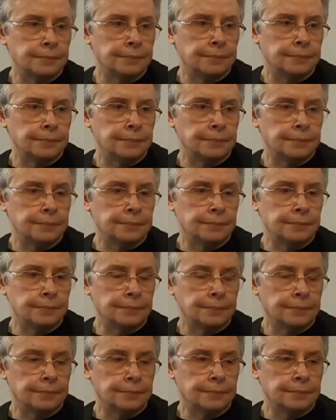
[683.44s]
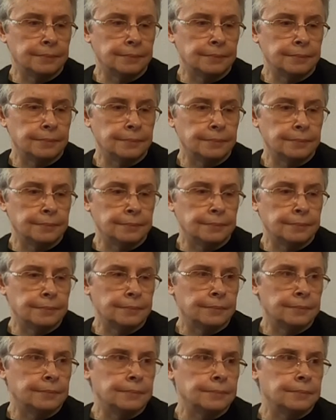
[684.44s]

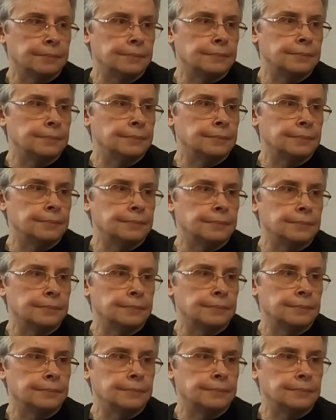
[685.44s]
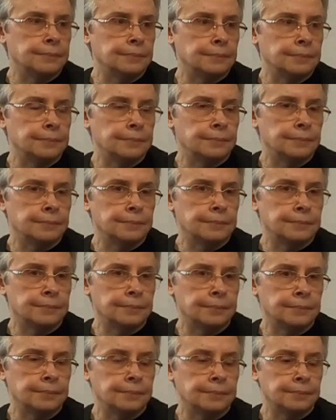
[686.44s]

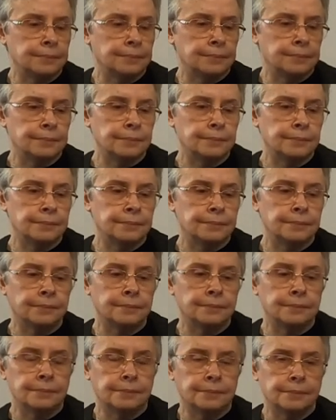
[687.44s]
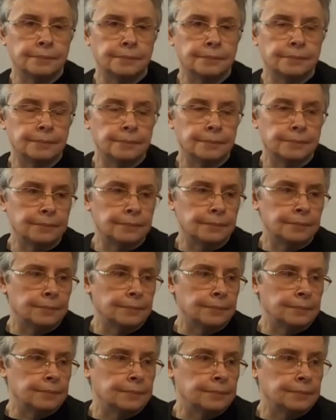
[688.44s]

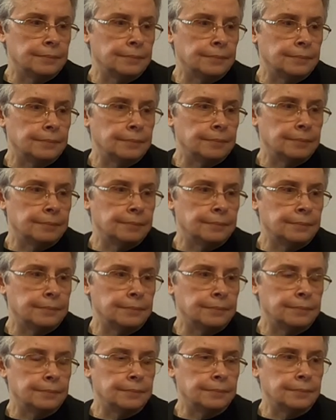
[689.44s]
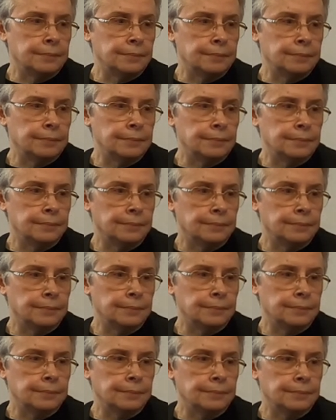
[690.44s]
The person shown says nothing.